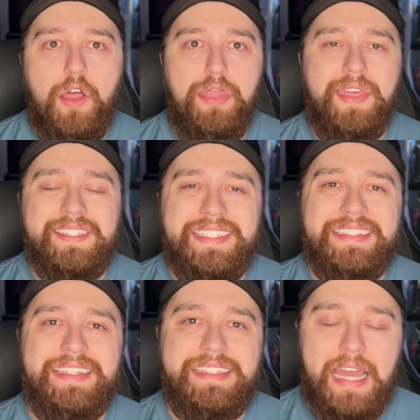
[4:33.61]
This
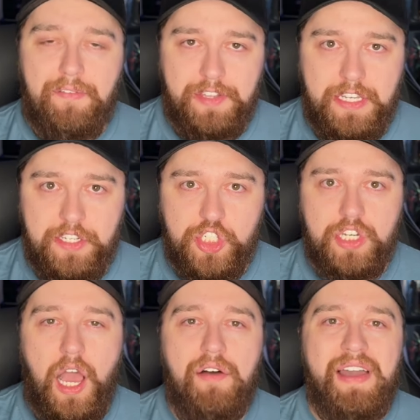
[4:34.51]
is the
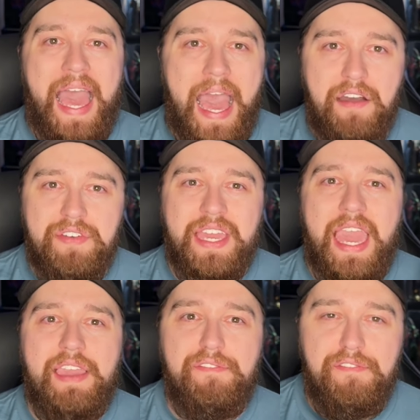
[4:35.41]
definition of having
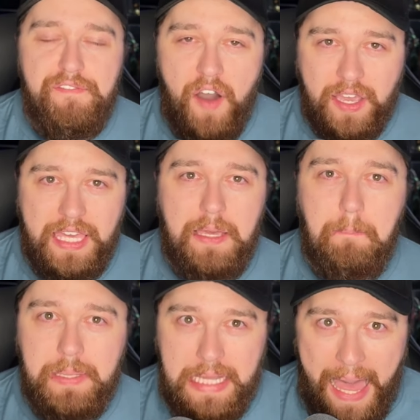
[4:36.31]
a
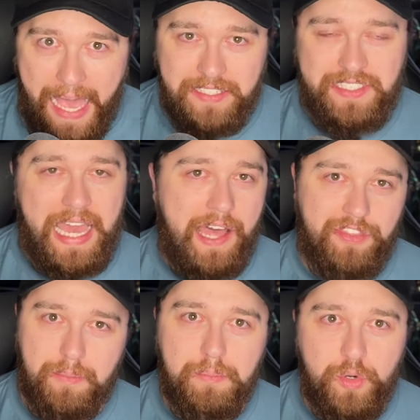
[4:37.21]
fucking blast
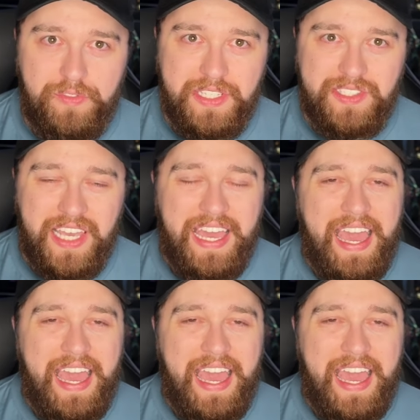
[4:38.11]
at the movies.